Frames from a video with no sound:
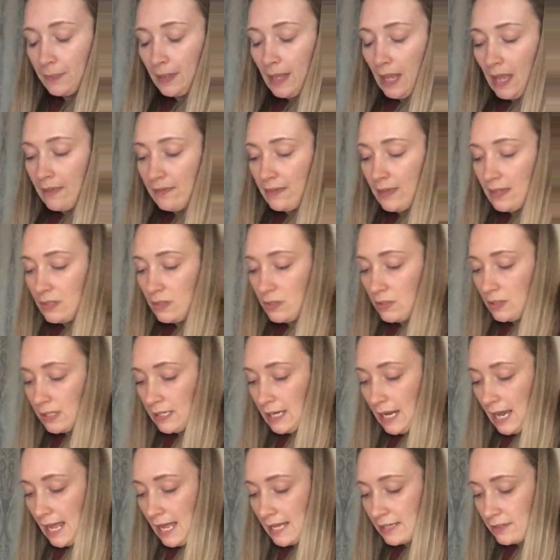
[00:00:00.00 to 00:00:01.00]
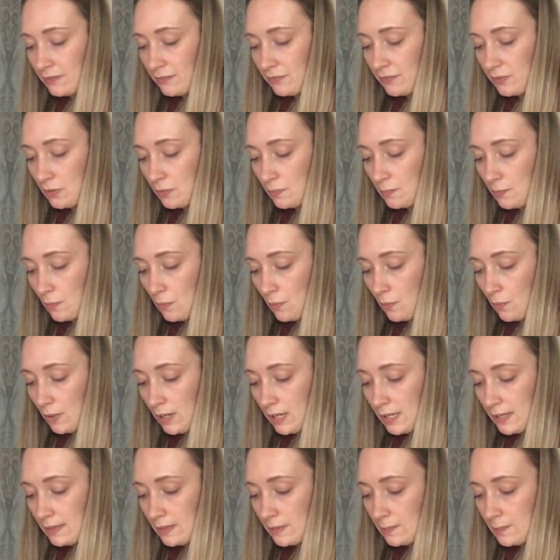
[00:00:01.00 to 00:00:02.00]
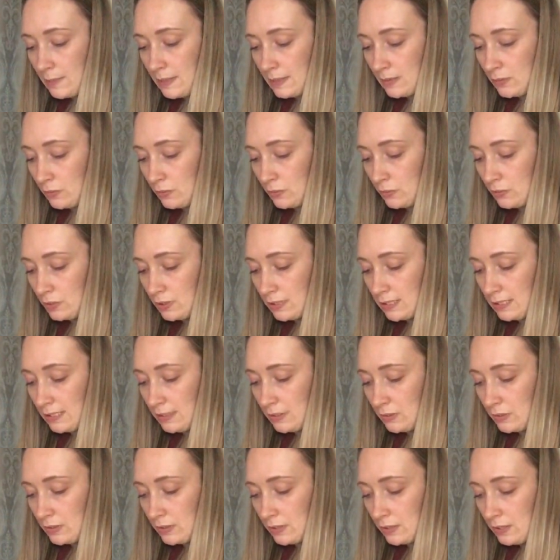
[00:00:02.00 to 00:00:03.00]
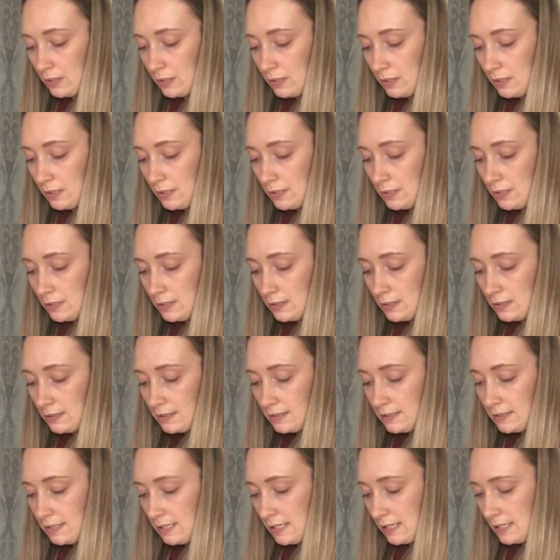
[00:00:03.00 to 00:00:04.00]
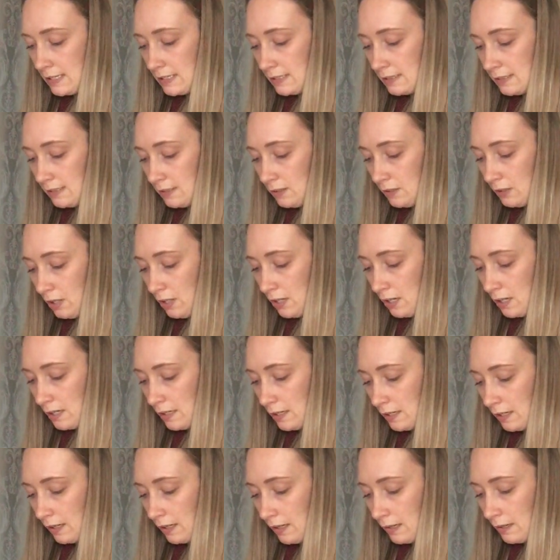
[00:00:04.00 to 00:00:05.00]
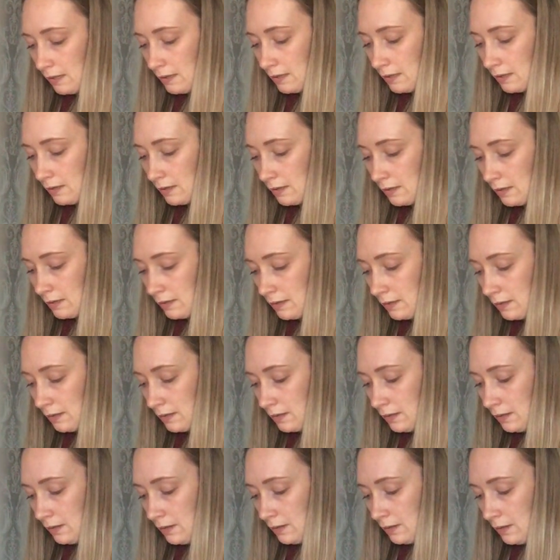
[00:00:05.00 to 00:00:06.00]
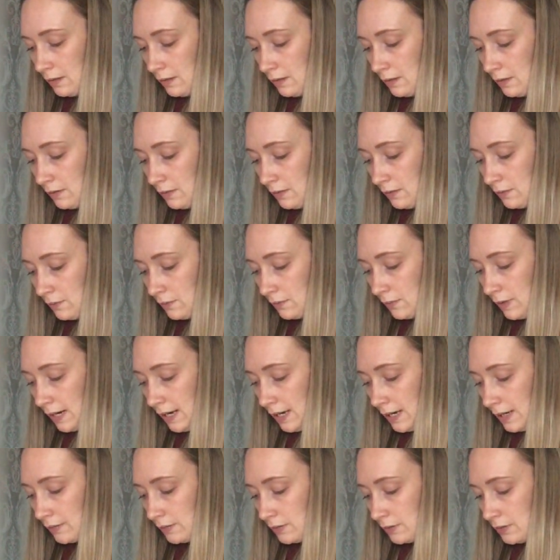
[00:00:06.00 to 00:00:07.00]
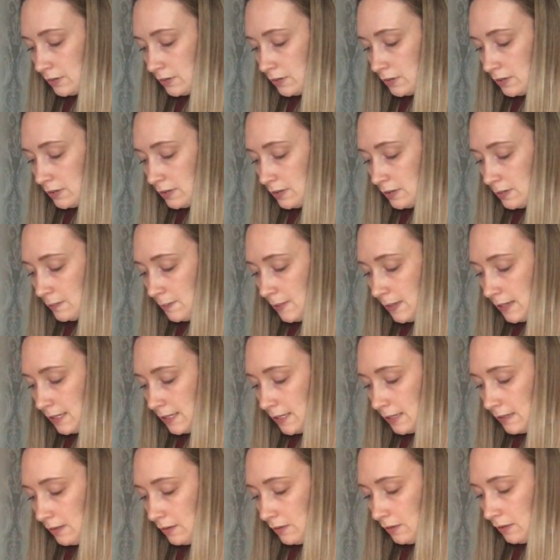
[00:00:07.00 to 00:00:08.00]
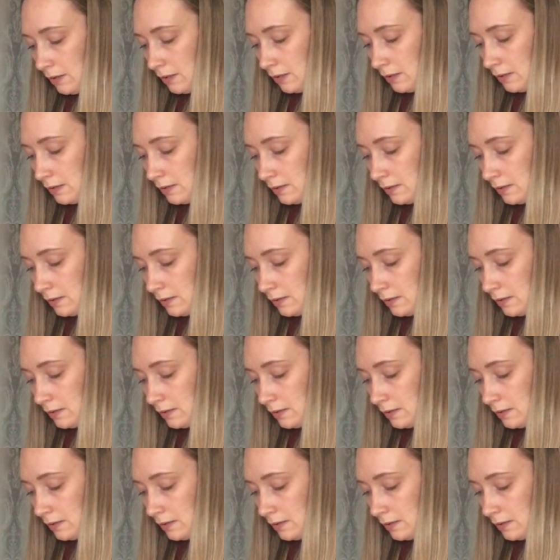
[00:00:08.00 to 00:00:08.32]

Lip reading: And then you can add a few more in the middle, just little C's, little curly cur round, just to make it look